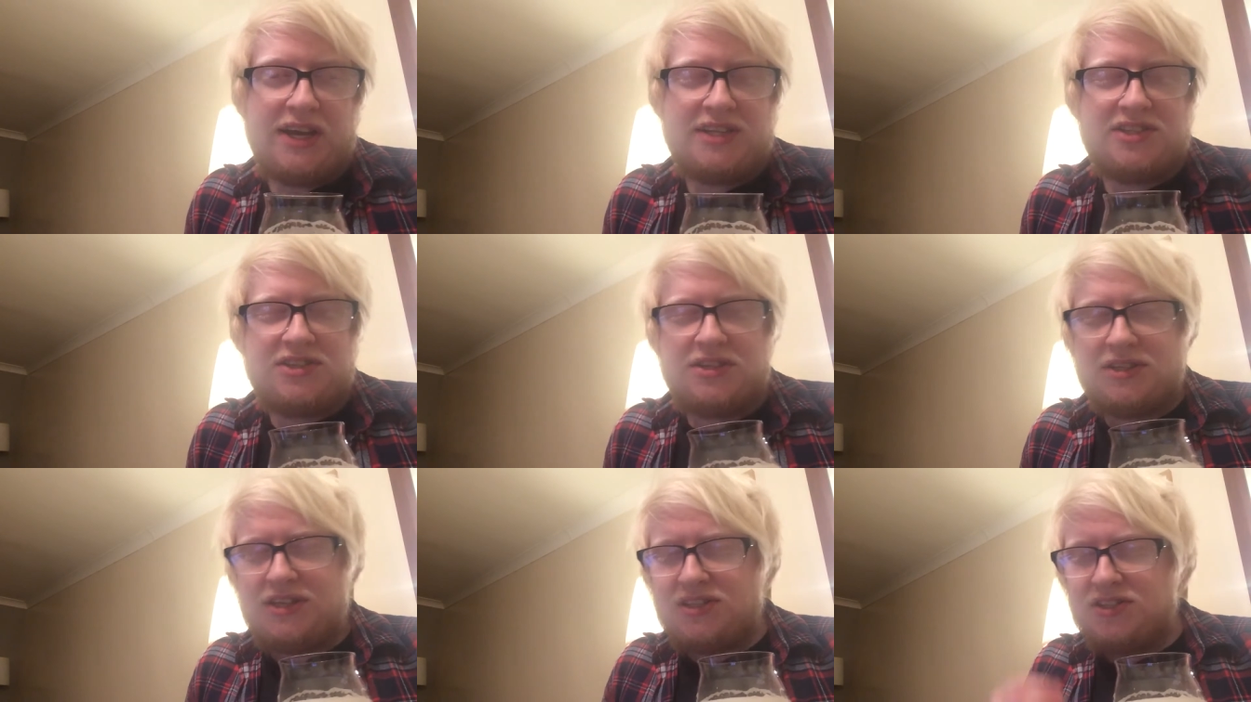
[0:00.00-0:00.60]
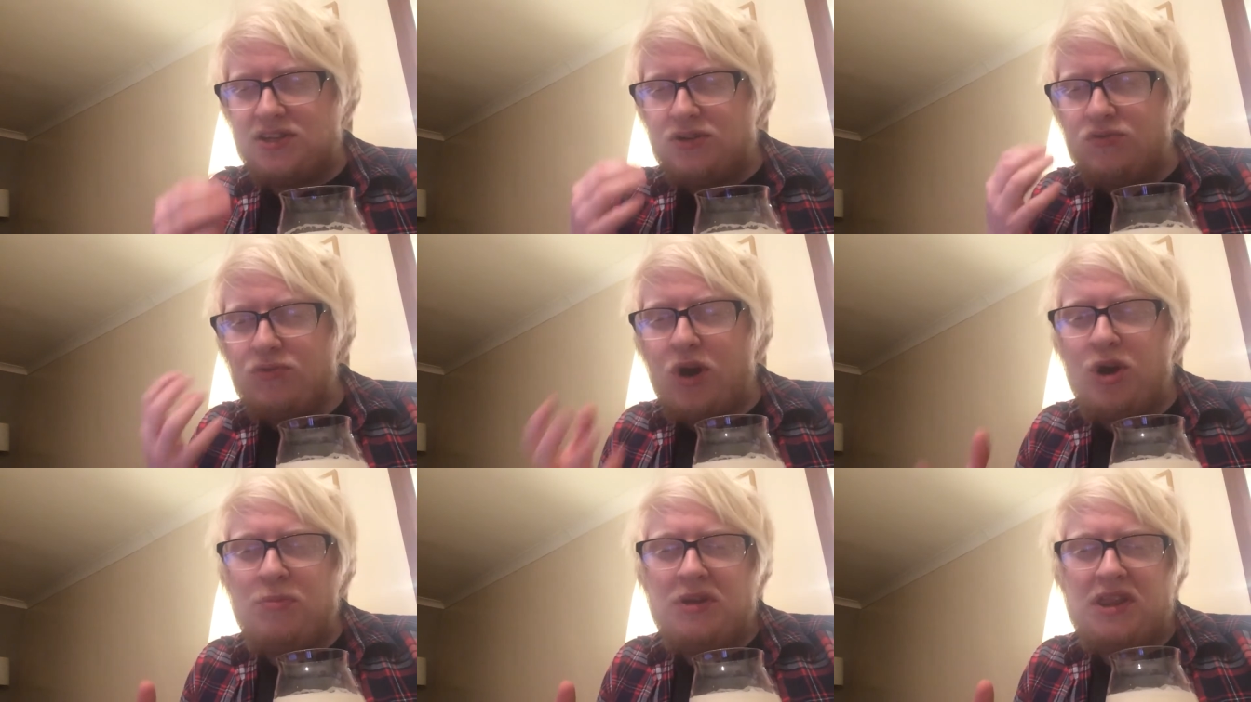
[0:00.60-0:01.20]
It's an
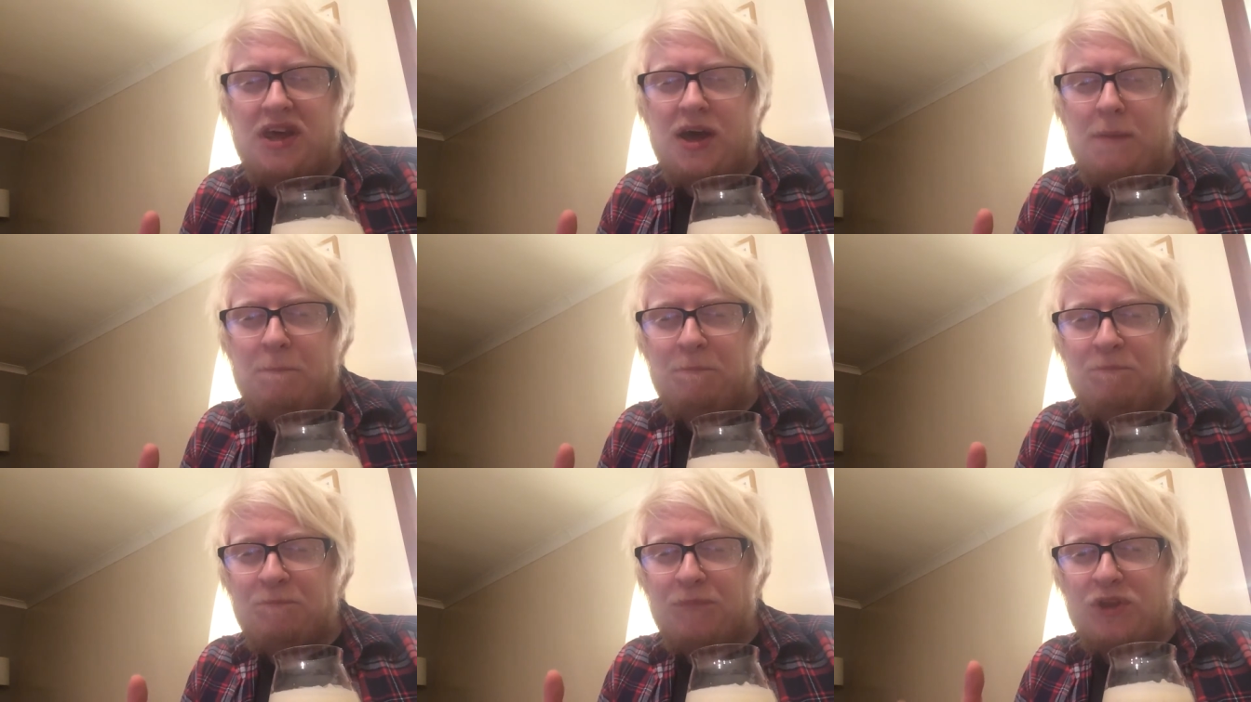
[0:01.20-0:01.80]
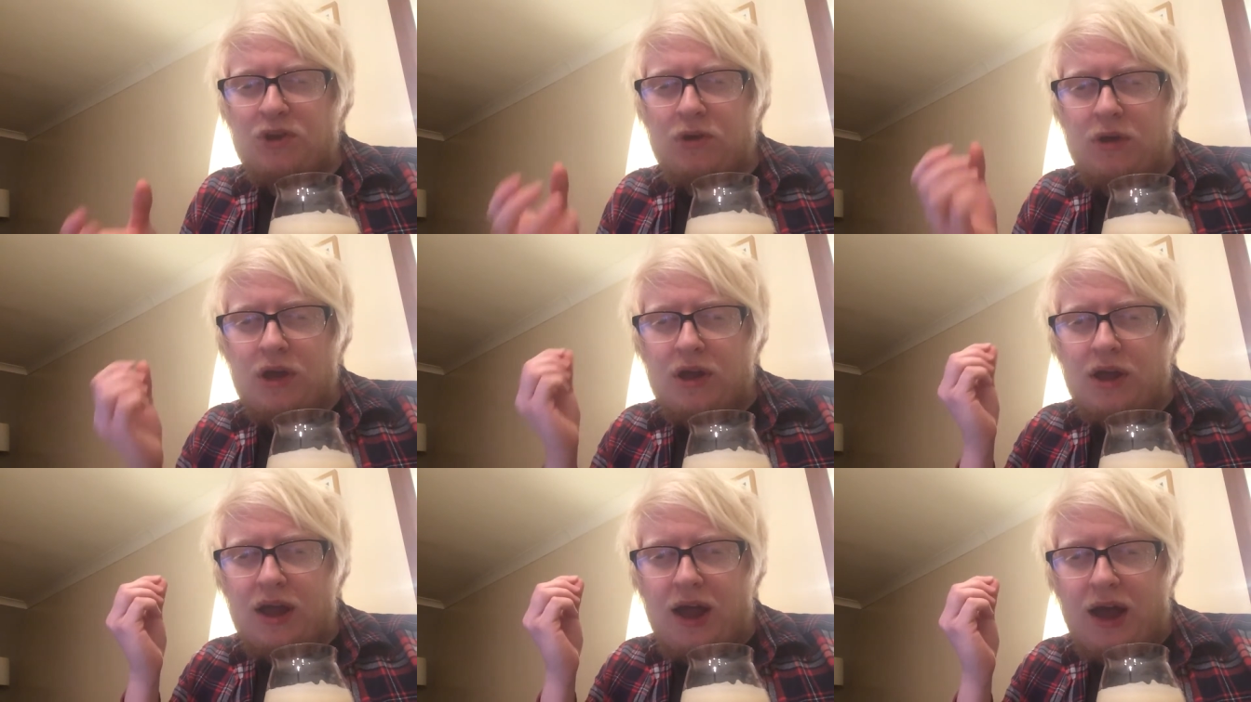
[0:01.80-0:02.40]
aroma that
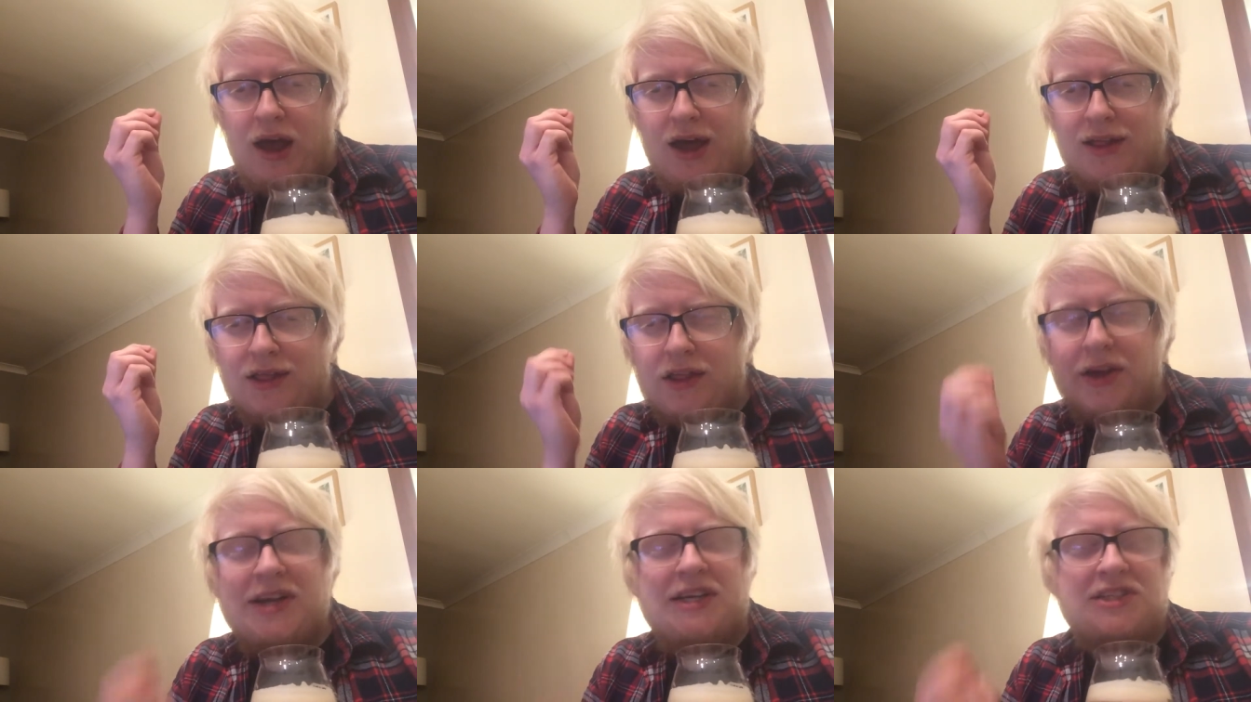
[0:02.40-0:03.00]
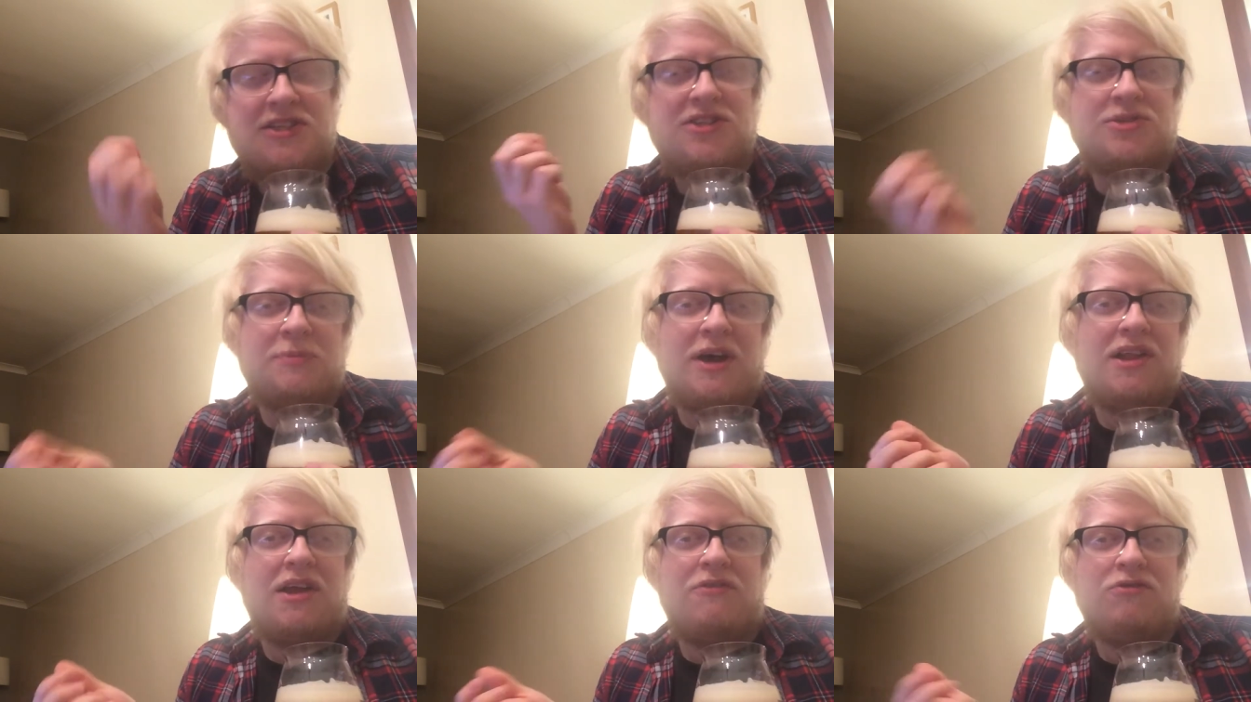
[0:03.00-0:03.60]
I like to
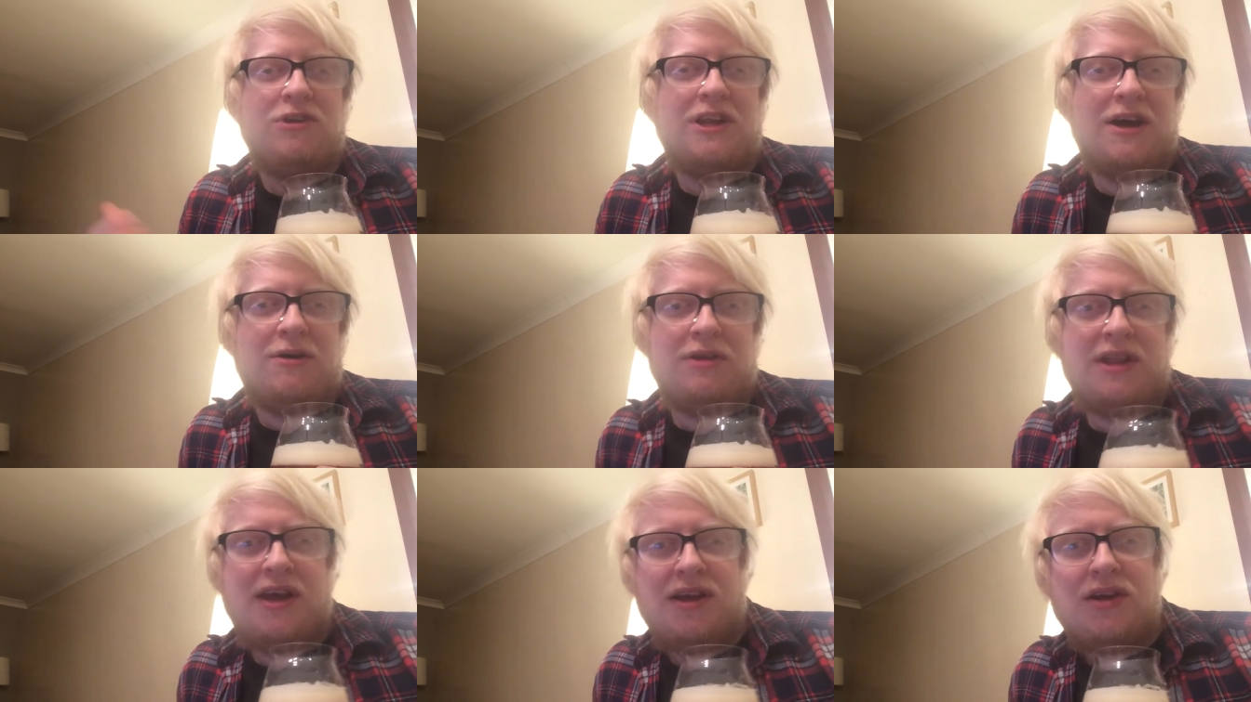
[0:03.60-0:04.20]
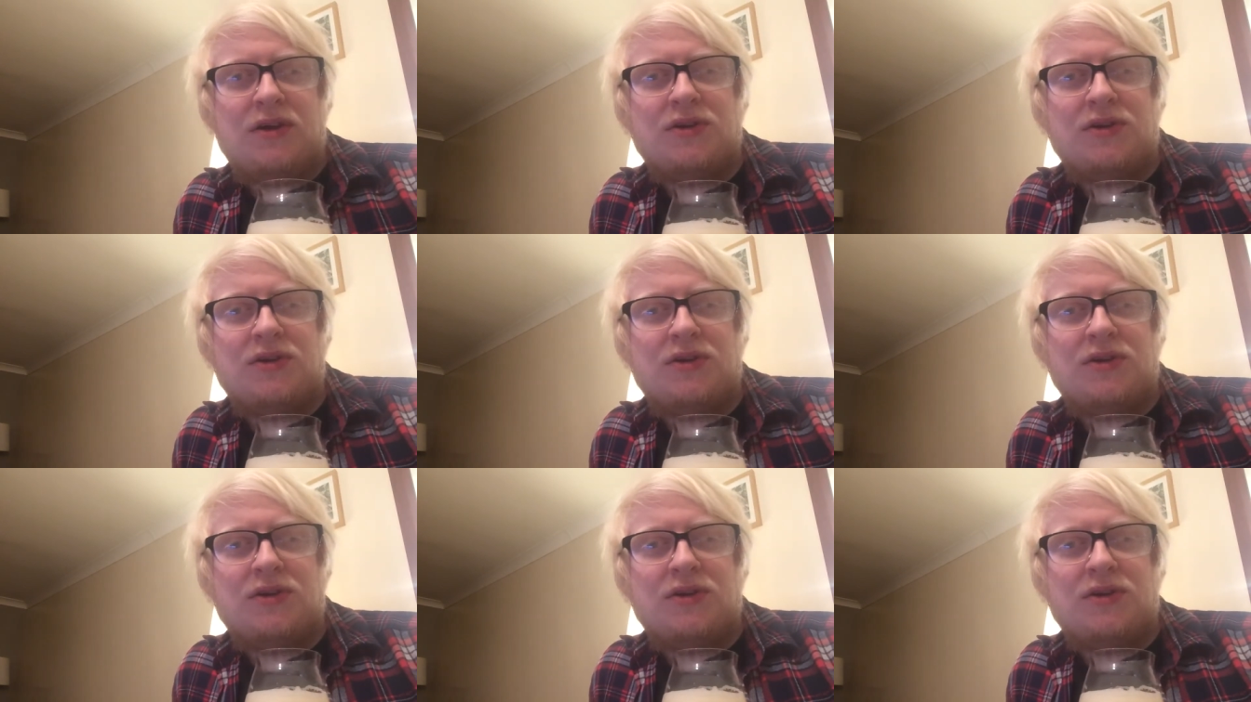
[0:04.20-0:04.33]
smell every now and then,